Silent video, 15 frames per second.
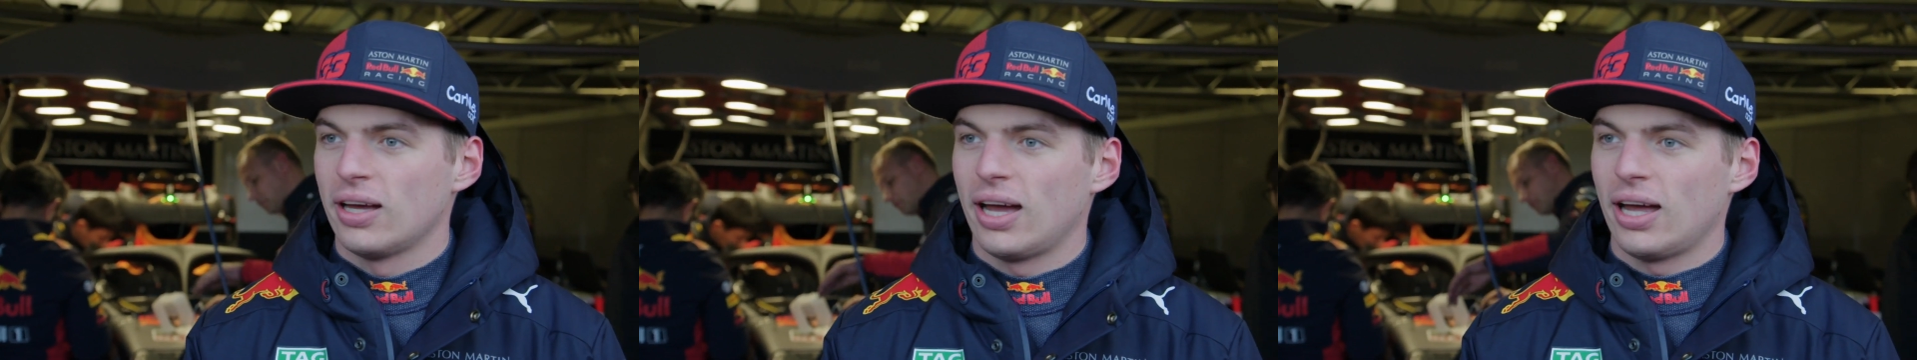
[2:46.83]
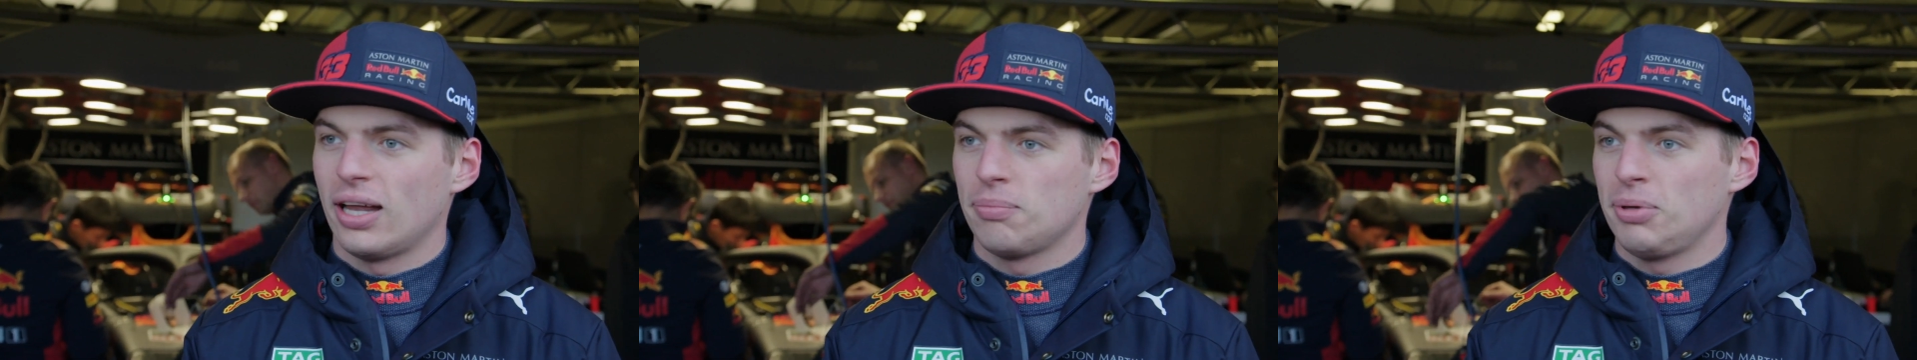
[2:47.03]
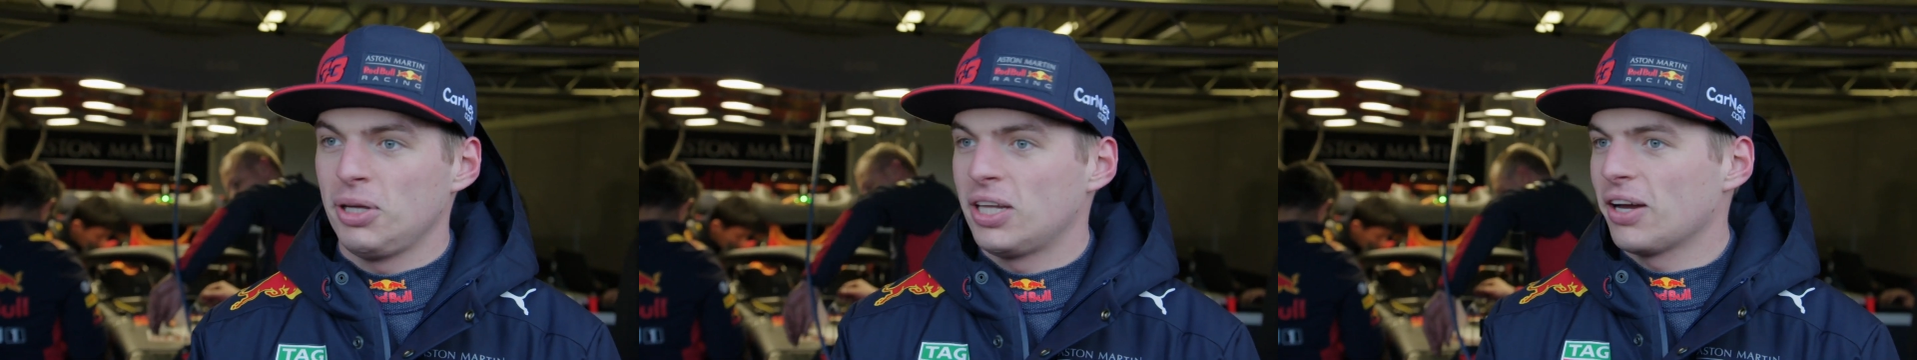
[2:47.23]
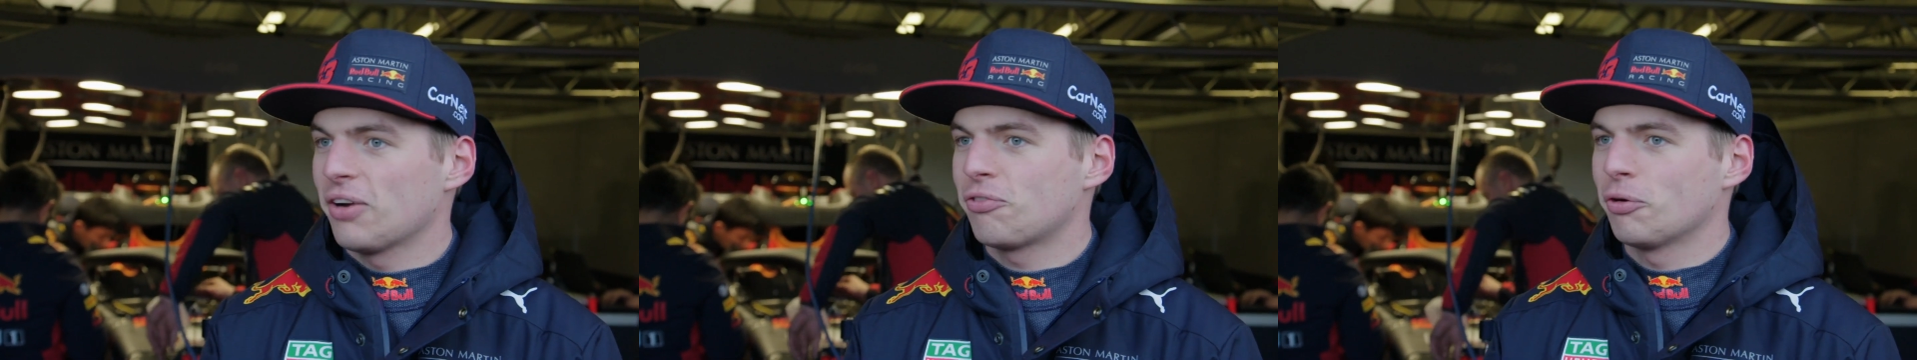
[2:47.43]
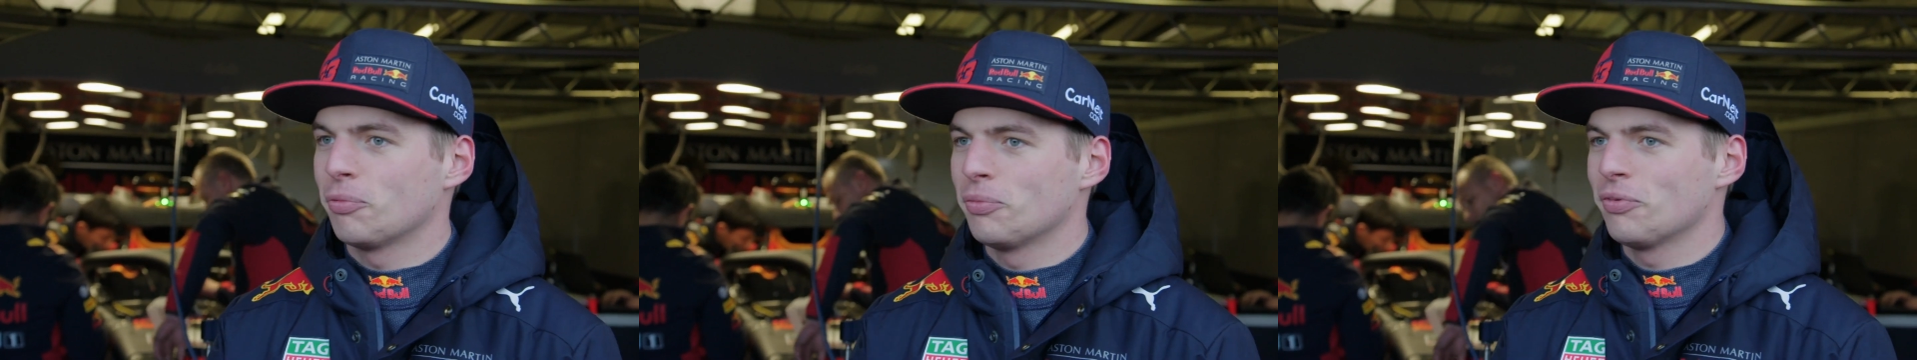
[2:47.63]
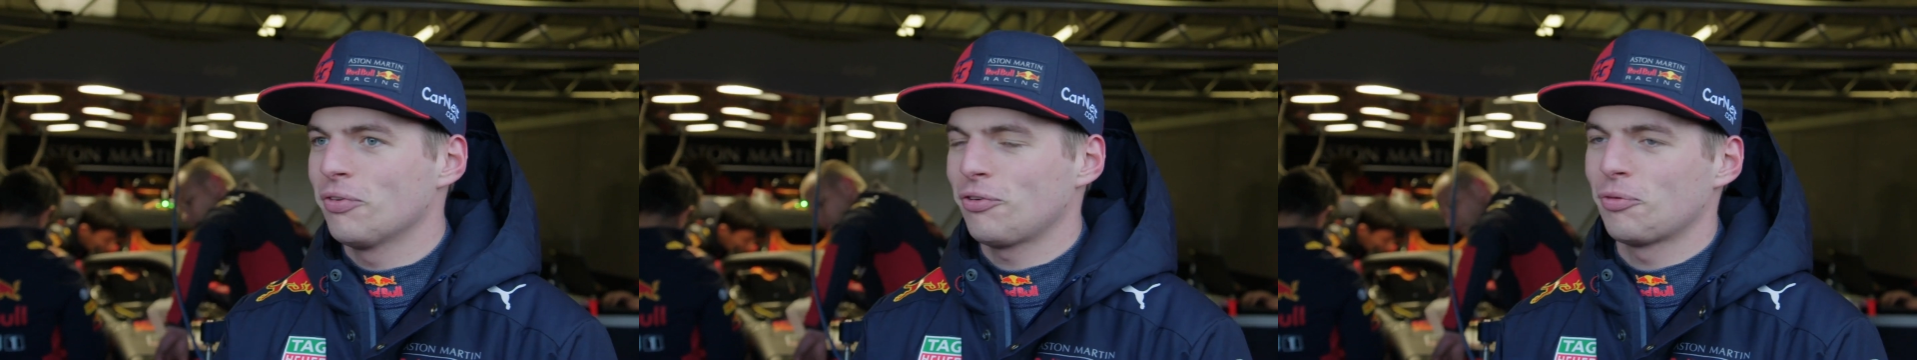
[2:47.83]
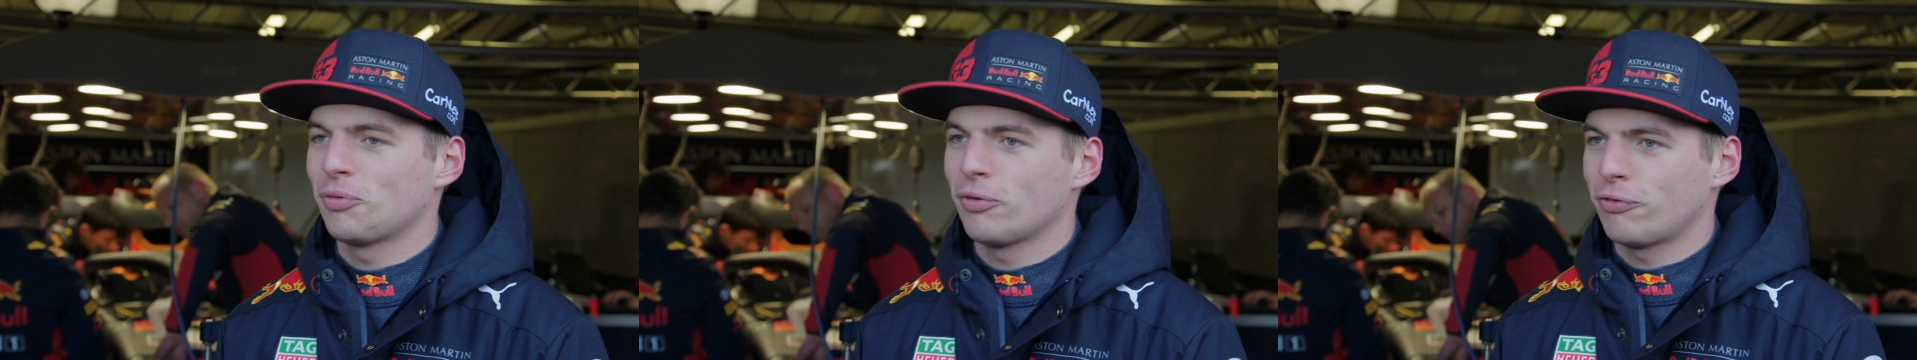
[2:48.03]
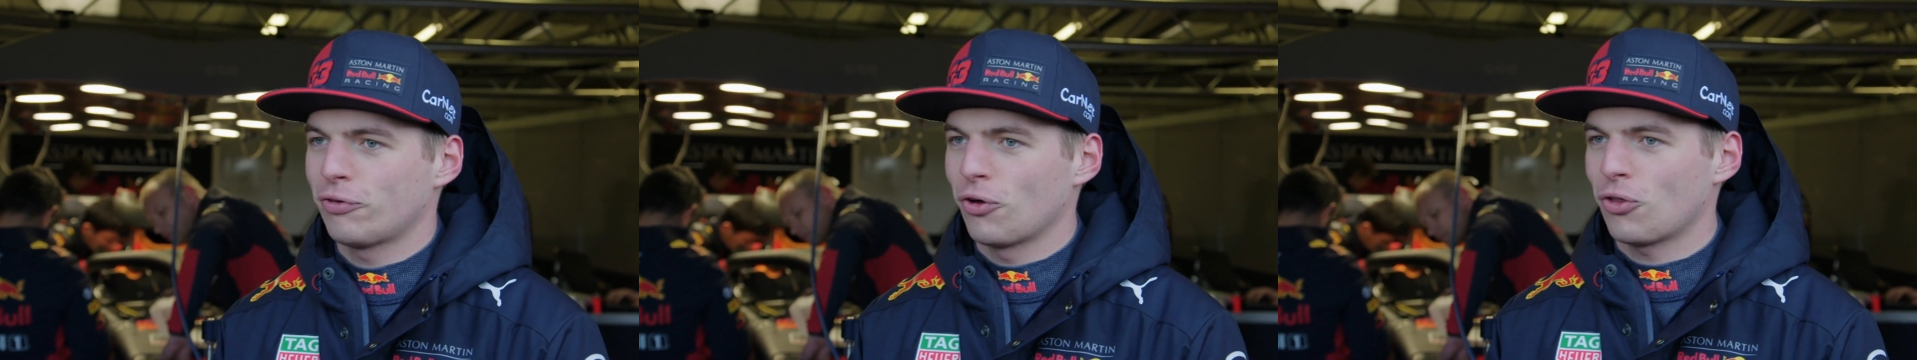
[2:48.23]
And be there from
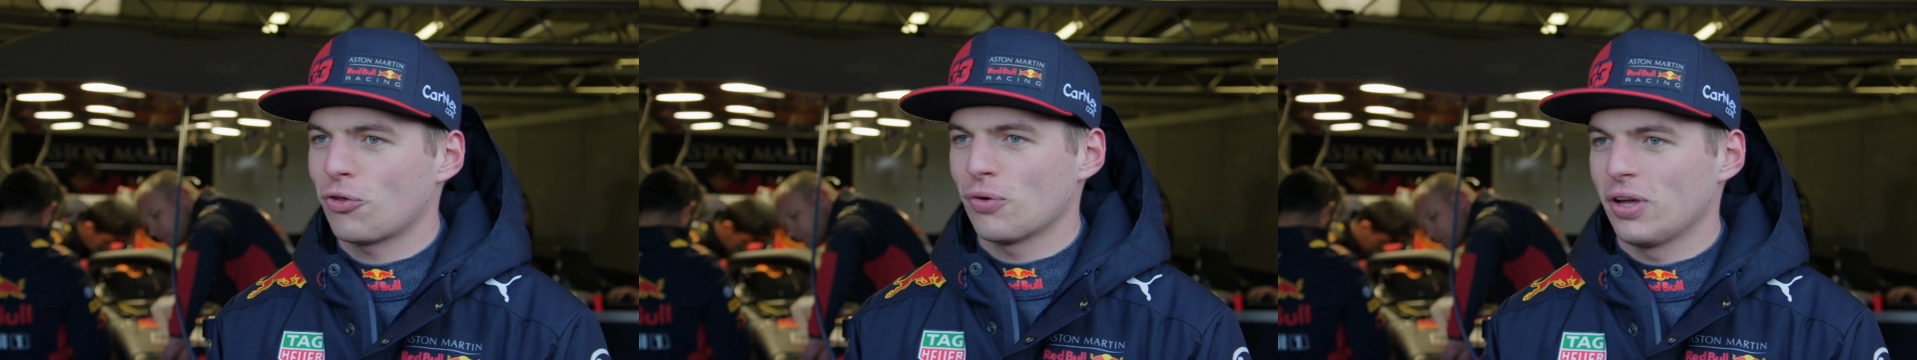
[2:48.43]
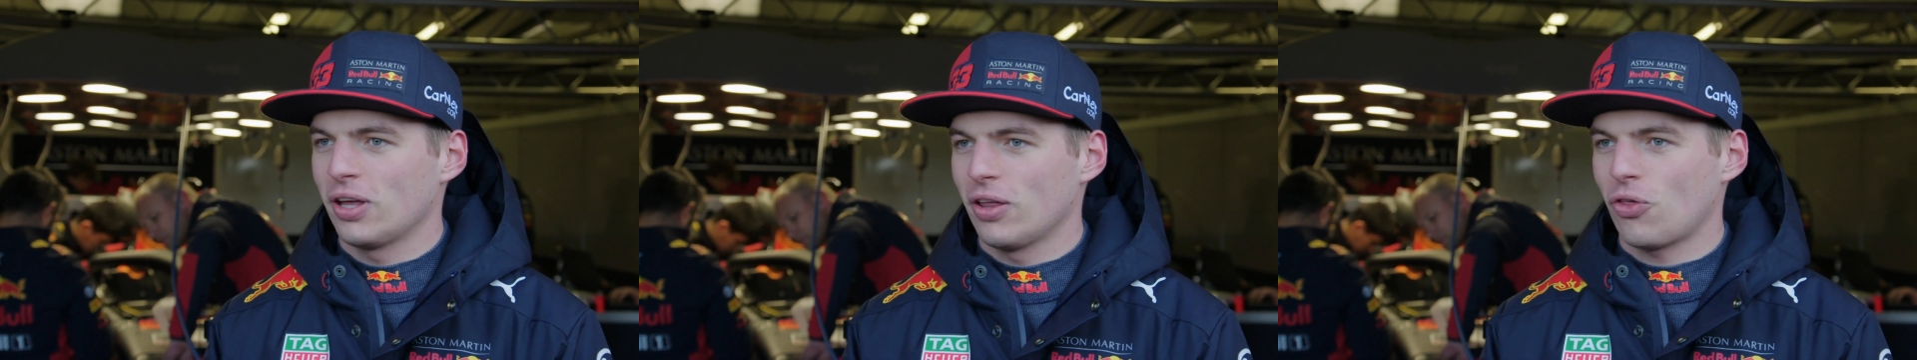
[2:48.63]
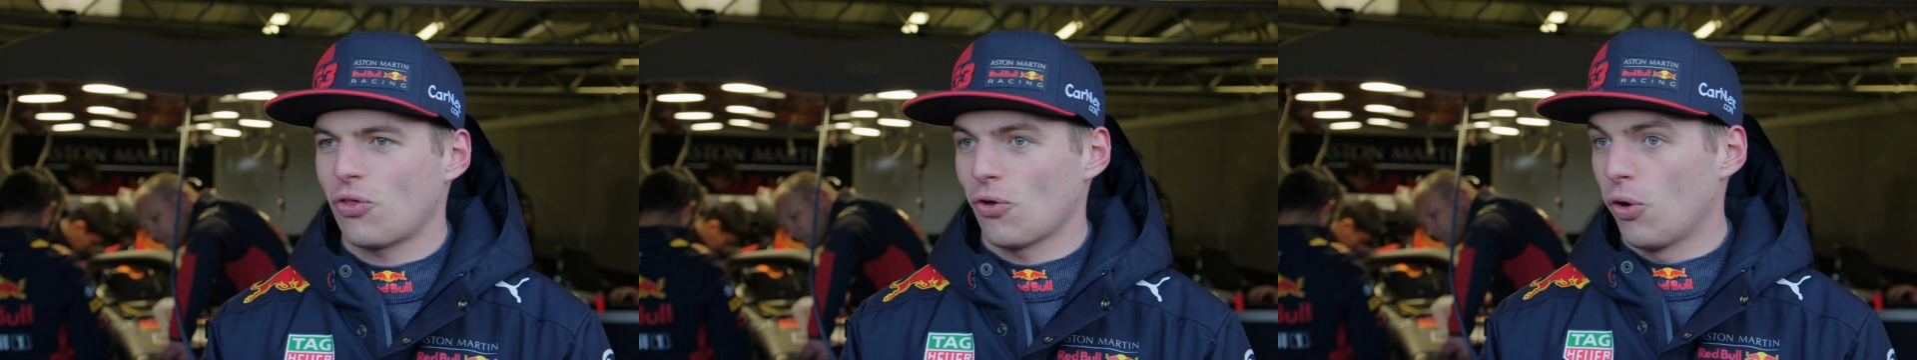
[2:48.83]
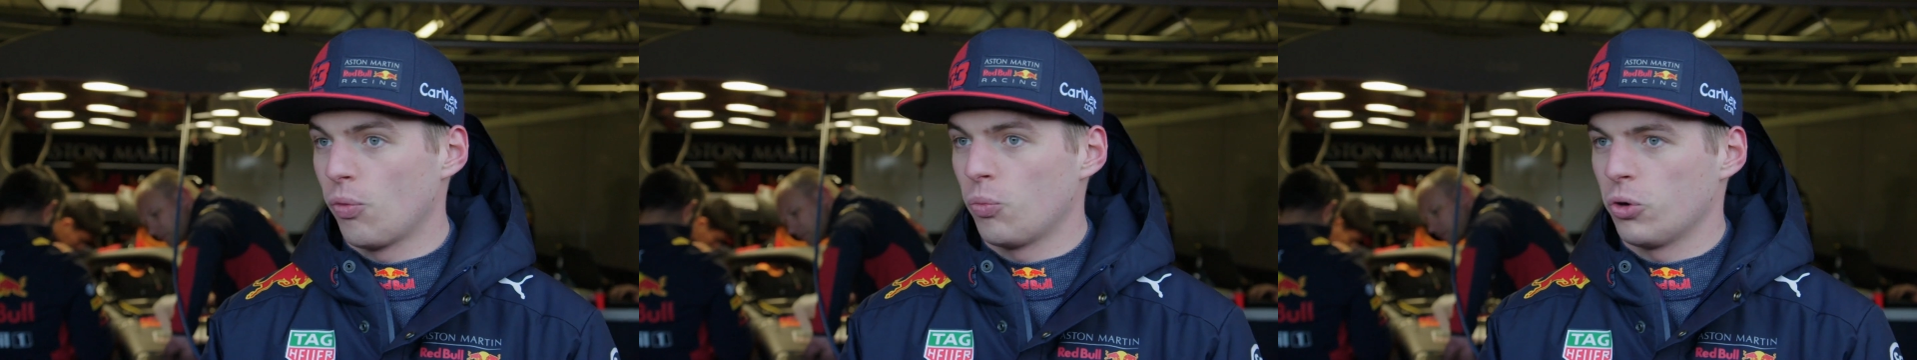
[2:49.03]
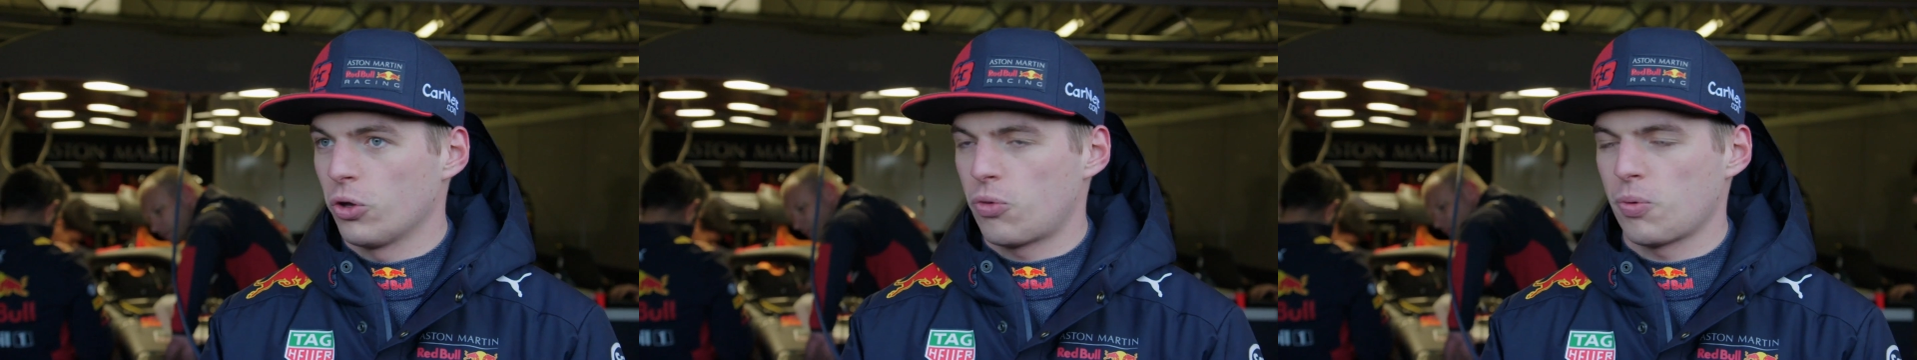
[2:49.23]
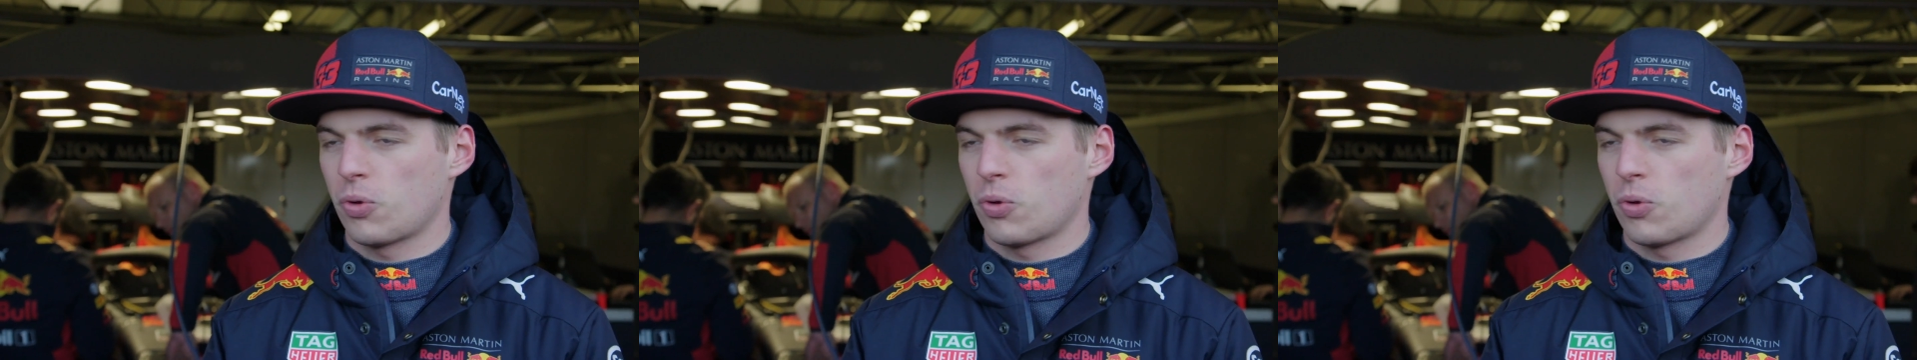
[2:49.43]
the first race onwards,